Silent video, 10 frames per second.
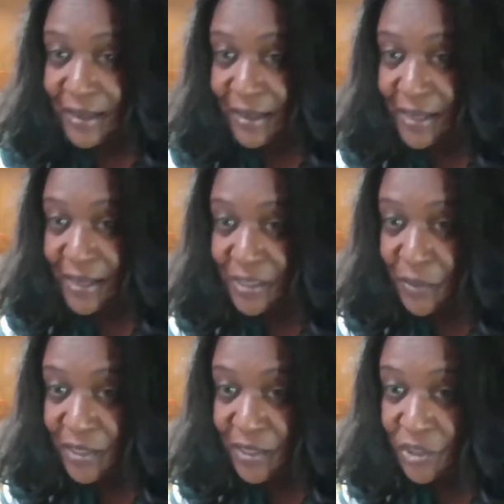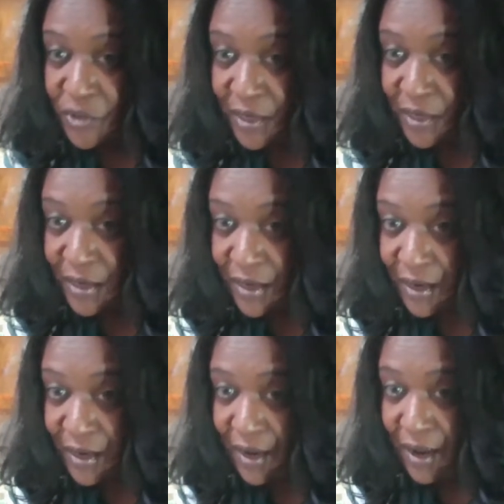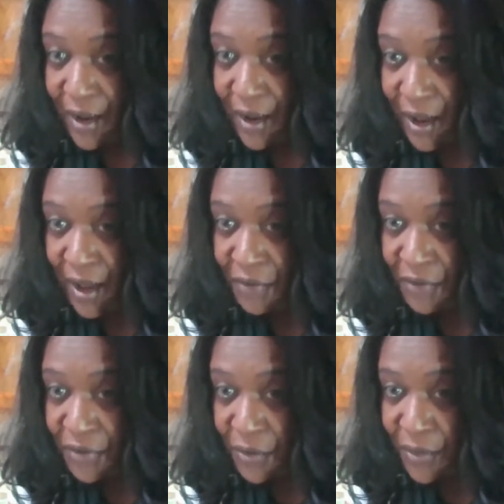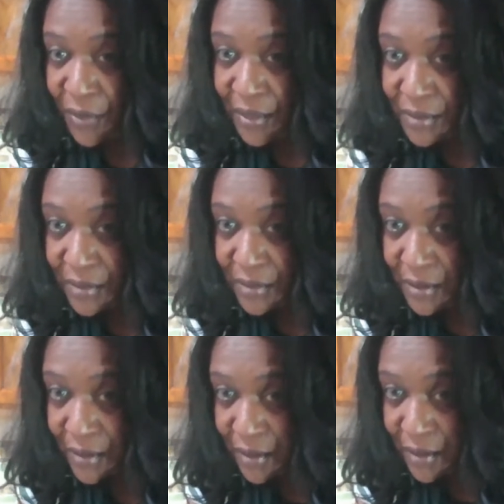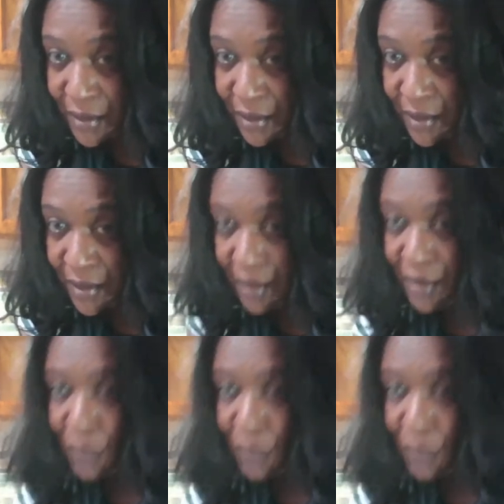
Easy way to drink half your weight in